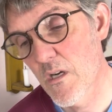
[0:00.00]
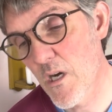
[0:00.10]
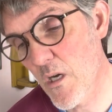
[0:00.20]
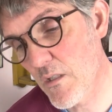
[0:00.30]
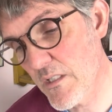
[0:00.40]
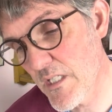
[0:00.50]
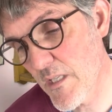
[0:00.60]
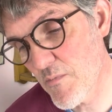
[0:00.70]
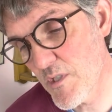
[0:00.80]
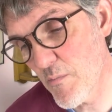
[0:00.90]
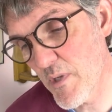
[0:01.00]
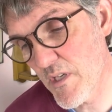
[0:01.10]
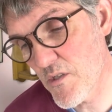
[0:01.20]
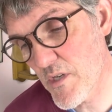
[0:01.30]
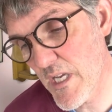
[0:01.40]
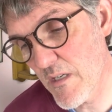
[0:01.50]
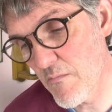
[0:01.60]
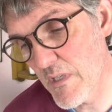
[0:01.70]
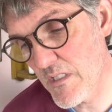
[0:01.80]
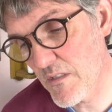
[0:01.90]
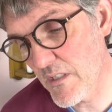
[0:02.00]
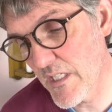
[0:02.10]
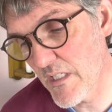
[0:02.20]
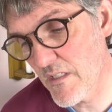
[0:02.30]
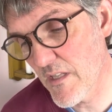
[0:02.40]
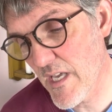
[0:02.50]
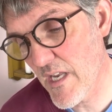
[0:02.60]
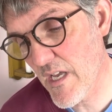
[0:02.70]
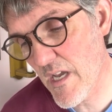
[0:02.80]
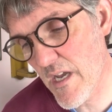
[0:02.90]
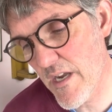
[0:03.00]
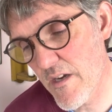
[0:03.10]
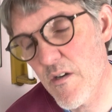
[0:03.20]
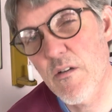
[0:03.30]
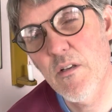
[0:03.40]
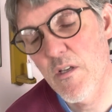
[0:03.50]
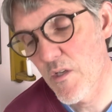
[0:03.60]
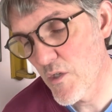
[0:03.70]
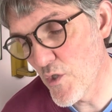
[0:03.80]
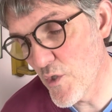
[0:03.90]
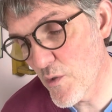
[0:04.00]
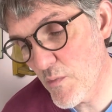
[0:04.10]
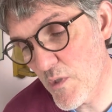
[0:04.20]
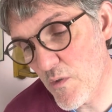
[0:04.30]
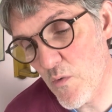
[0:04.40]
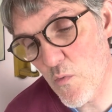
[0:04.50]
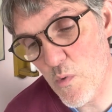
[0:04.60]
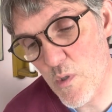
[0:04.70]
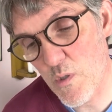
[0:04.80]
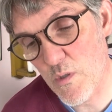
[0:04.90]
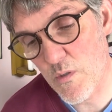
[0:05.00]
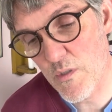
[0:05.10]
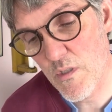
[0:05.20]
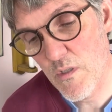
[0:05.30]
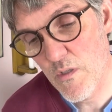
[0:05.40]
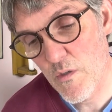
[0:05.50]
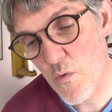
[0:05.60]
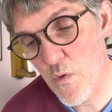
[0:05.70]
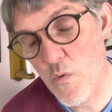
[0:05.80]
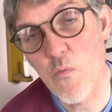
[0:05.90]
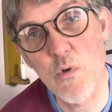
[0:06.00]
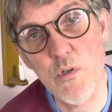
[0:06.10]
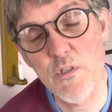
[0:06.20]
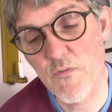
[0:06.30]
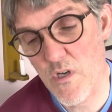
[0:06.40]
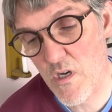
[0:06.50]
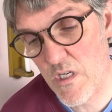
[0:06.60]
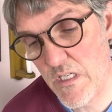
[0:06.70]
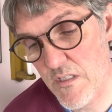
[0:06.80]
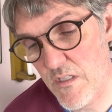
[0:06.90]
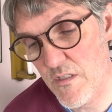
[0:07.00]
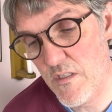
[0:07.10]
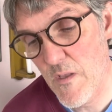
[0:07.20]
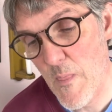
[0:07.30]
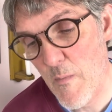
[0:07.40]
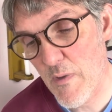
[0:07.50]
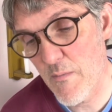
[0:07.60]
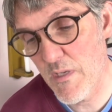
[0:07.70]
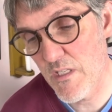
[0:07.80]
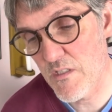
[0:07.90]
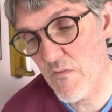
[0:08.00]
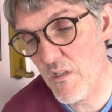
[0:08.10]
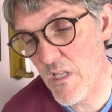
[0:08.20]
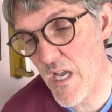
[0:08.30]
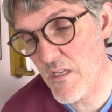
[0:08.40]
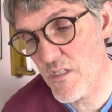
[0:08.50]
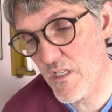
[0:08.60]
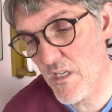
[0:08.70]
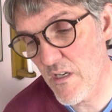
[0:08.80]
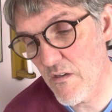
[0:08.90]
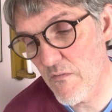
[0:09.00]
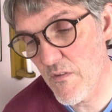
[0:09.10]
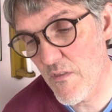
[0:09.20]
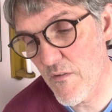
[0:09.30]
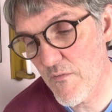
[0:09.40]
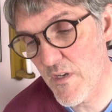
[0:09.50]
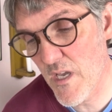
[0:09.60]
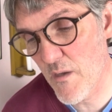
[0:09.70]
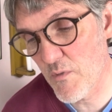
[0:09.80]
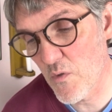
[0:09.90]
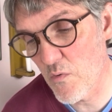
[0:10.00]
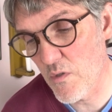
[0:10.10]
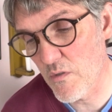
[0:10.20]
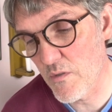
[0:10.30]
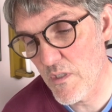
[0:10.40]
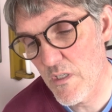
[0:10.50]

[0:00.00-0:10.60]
All attempts to penetrate mentally into that higher noumenal world, or world of causes, by means of the logic of the phenomenal world,